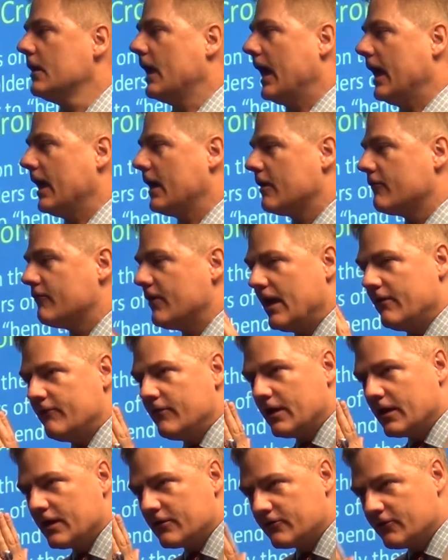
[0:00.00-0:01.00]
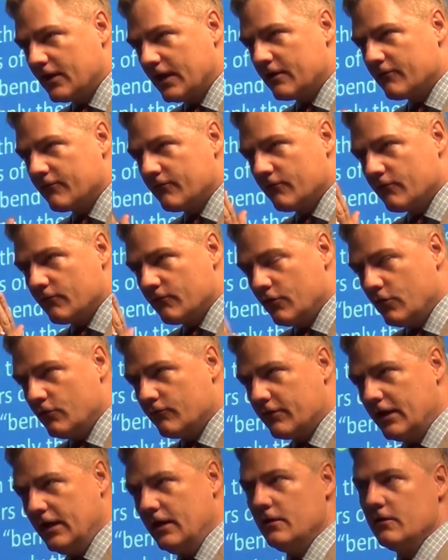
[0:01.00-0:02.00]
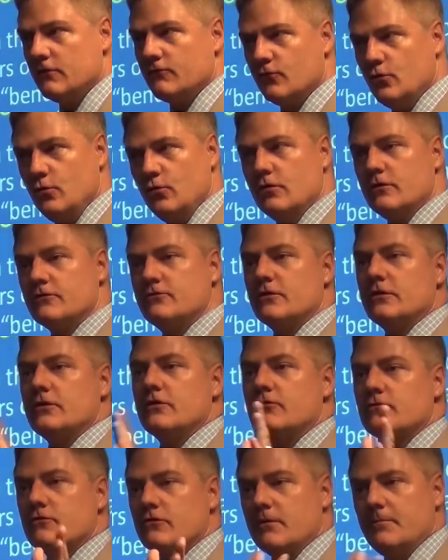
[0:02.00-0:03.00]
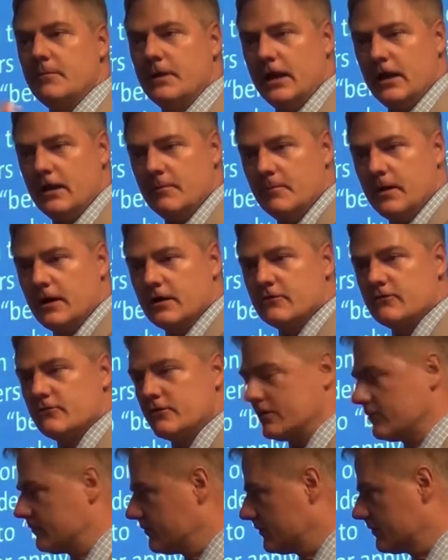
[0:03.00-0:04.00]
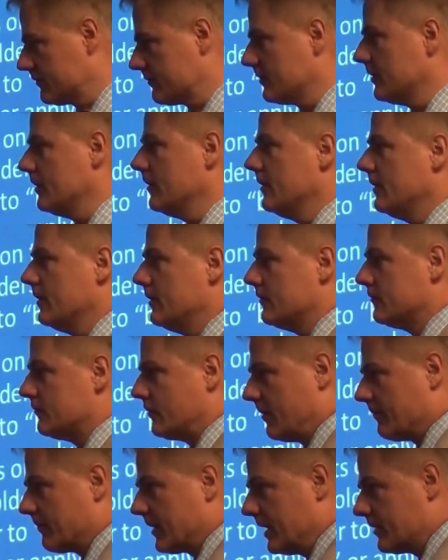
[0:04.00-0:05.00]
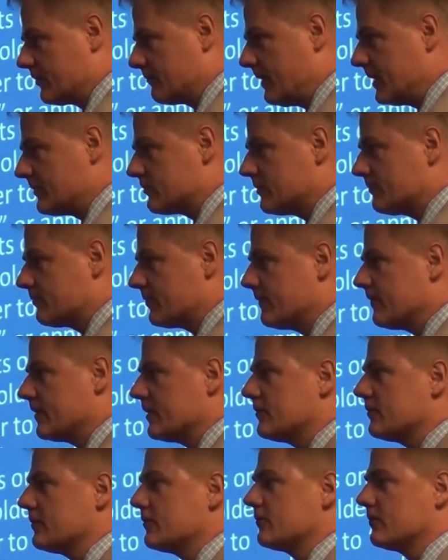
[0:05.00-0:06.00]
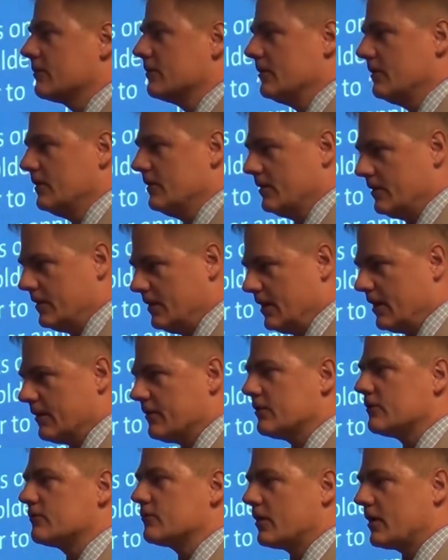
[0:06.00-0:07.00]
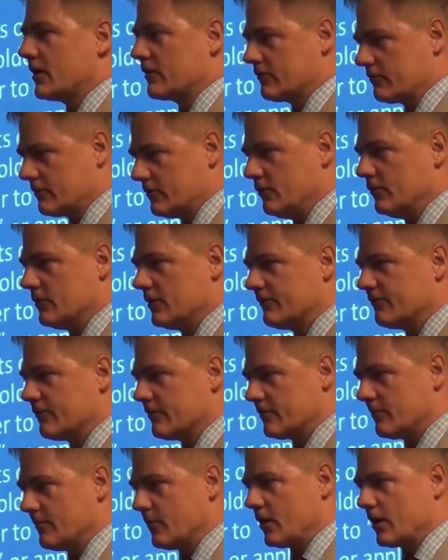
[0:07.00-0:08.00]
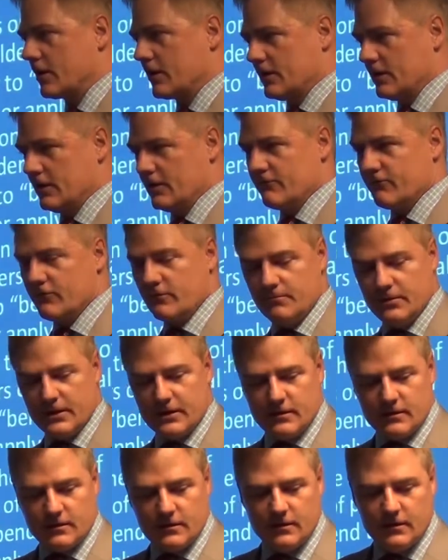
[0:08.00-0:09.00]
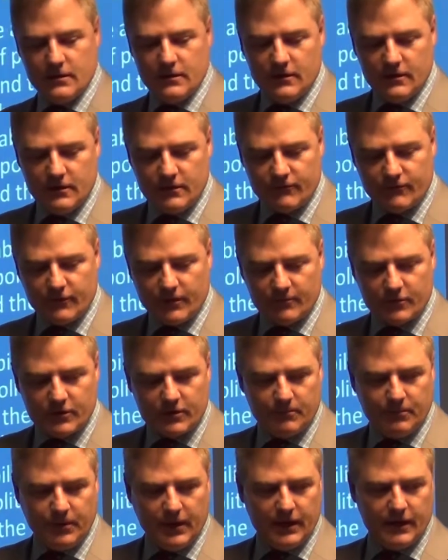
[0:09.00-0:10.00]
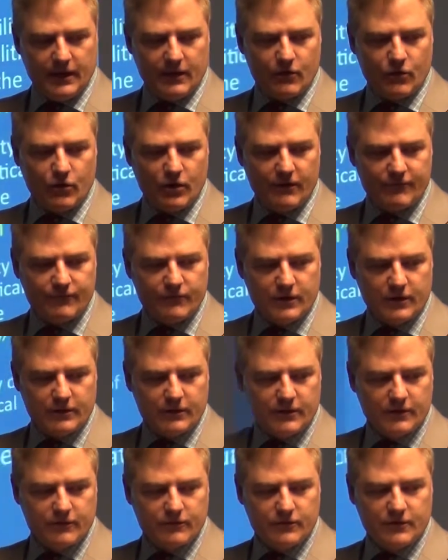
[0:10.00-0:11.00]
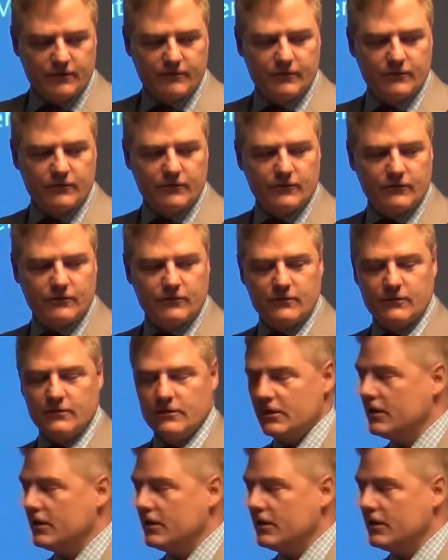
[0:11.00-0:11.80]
and of having a set of legal rules that discriminate among citizens. Some get special privileges, the others are excluded from the market and forbidden from competing or offering their services.